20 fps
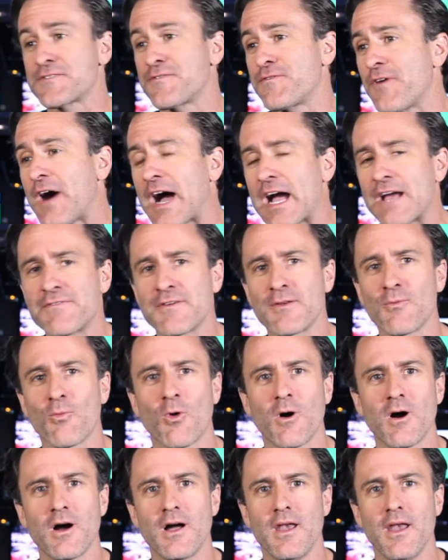5 and
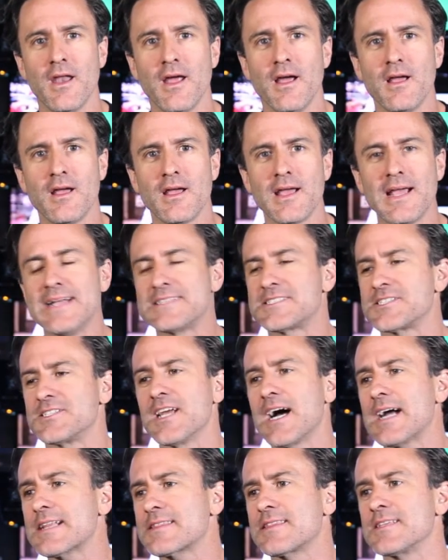1. It's
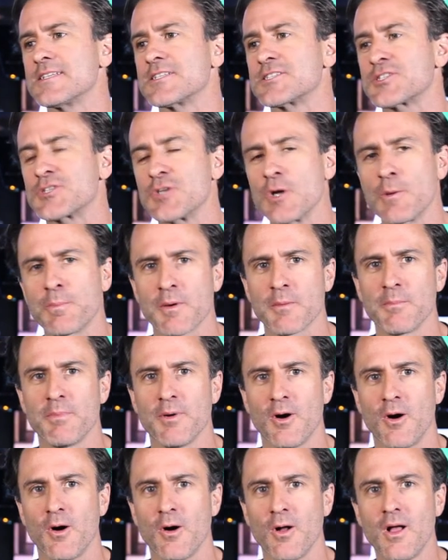not the Super
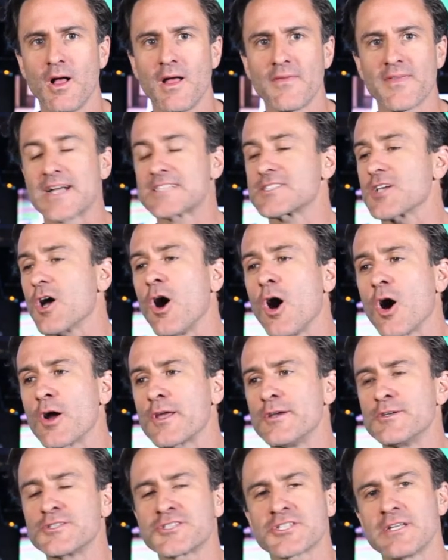Bowl. That's all
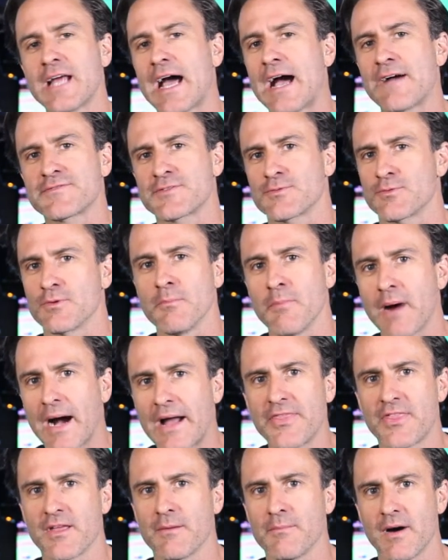you should have to
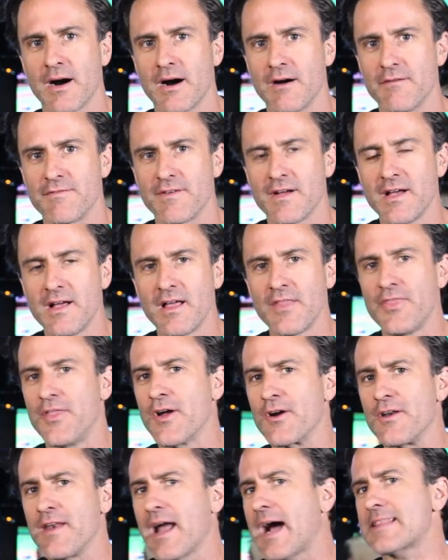remind them of.
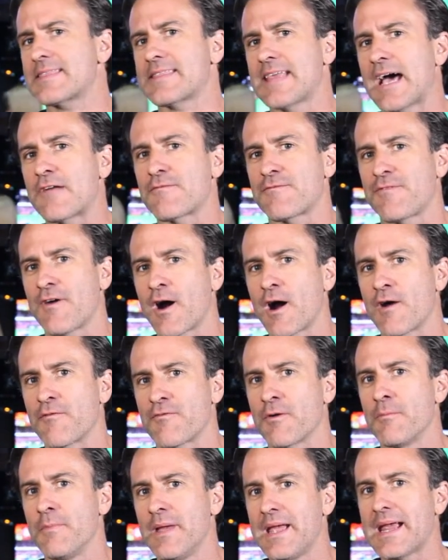They're not that far
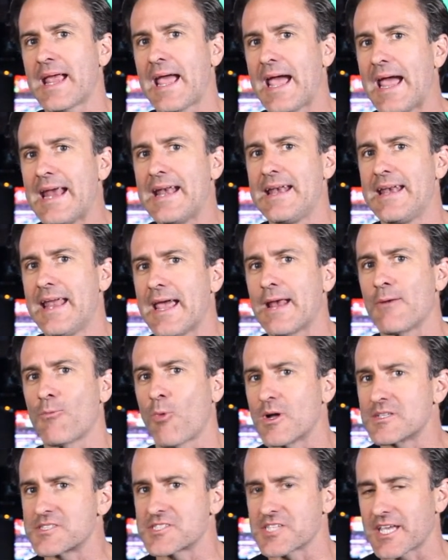from being 8 and 8
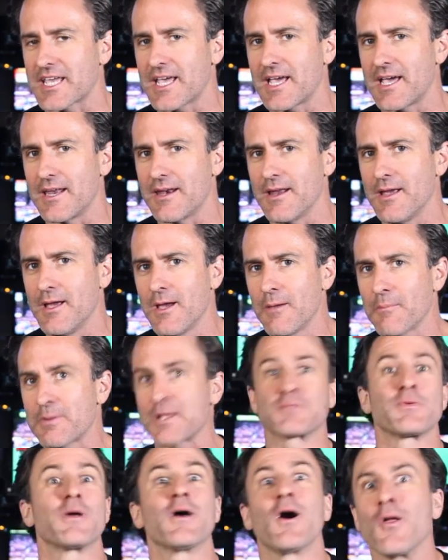once again,
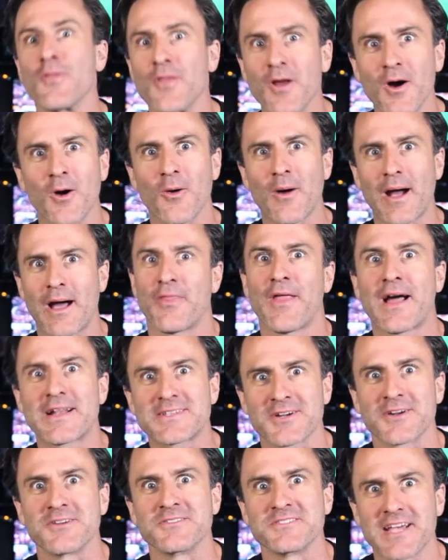because we all know how that
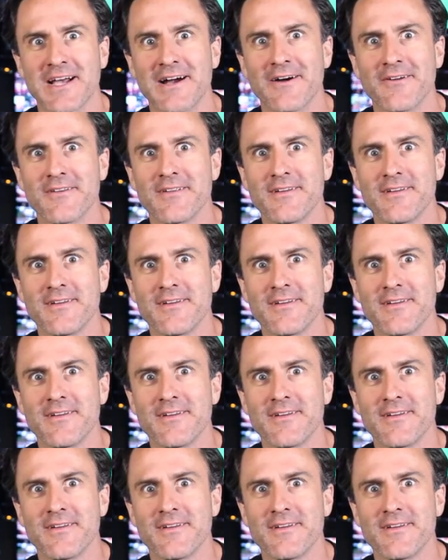turns out.